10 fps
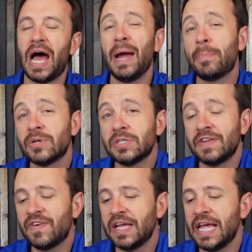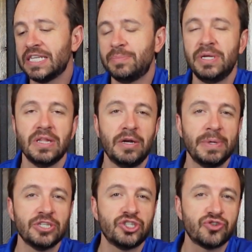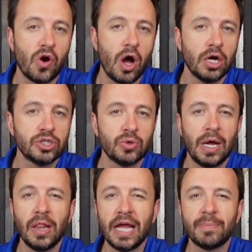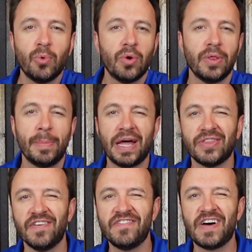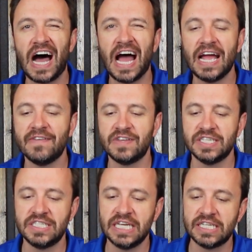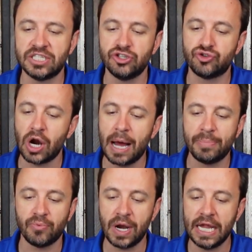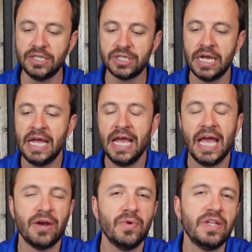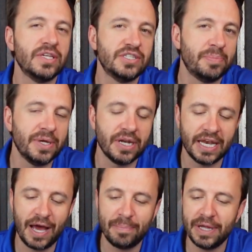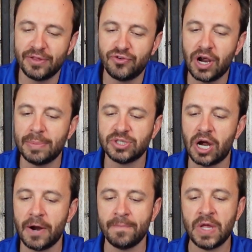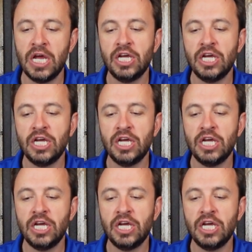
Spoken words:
I personally find that to be a little bit strong, so I like more of about the 5 to 6 drop range, and it really does depend on how big the drops are.